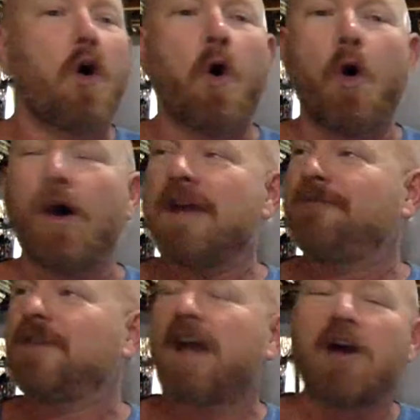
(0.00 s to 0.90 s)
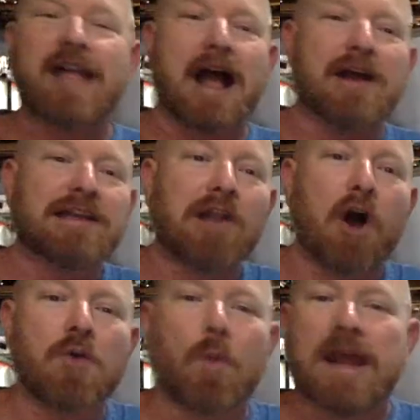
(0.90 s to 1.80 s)
or if you're going out in
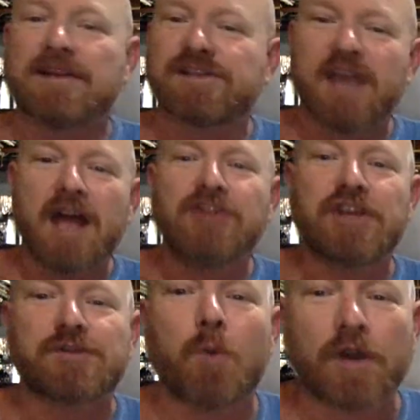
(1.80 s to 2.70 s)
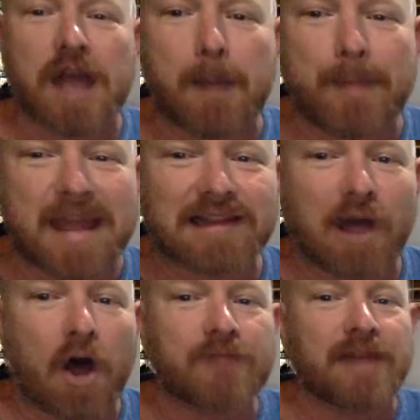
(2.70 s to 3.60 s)
light winds and just want it a bit
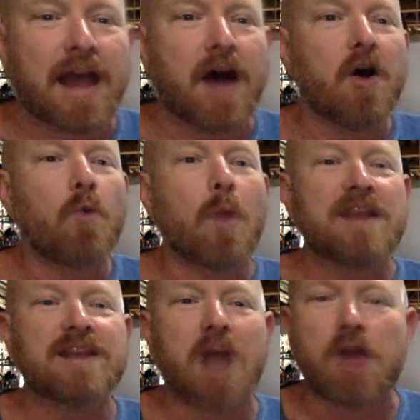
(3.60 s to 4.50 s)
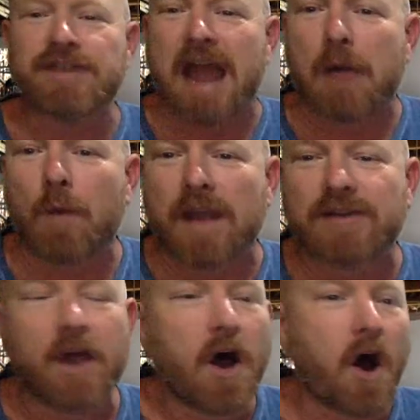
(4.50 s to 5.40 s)
livelier when you're going downwind,
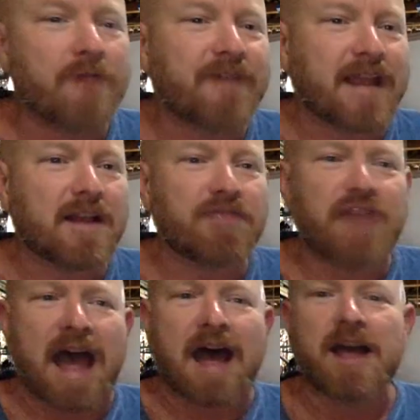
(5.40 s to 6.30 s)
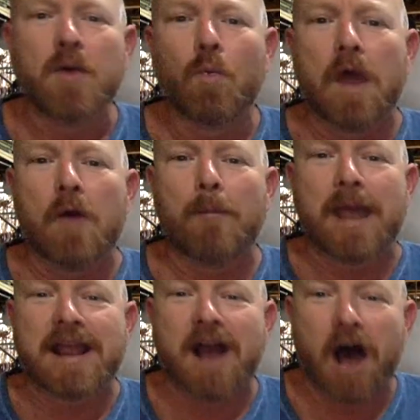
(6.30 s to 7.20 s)
I think that will
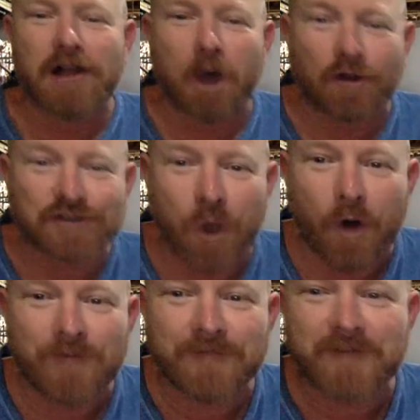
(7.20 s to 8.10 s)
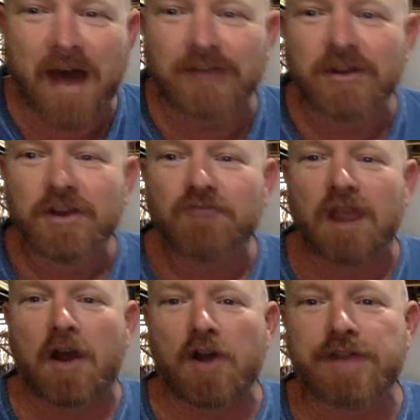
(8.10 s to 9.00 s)
be a lot of fun.
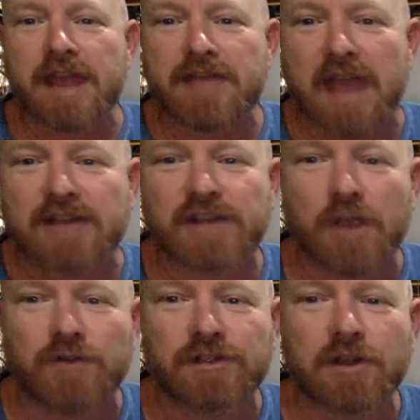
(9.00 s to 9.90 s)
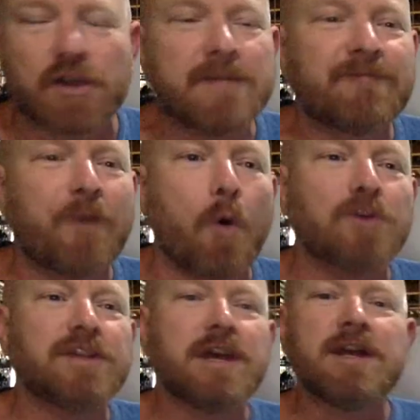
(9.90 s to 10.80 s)
Great idea there, Toot. Looking
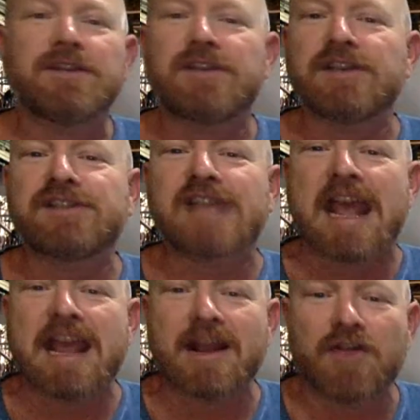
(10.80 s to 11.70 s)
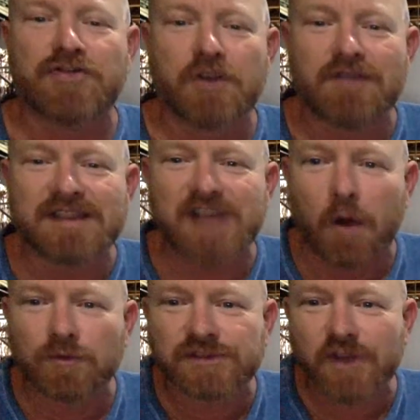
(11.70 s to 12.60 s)
forward to seeing the
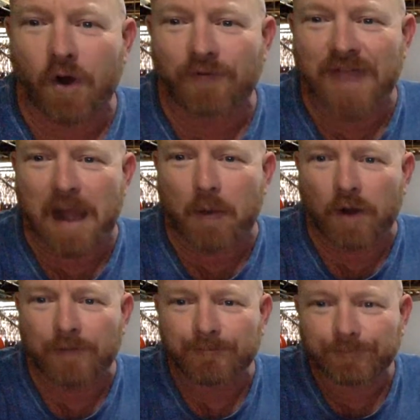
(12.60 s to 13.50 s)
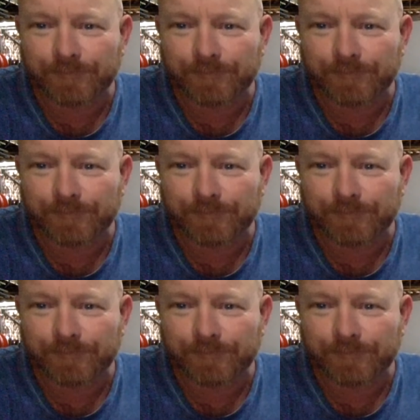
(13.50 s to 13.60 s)
results of that one.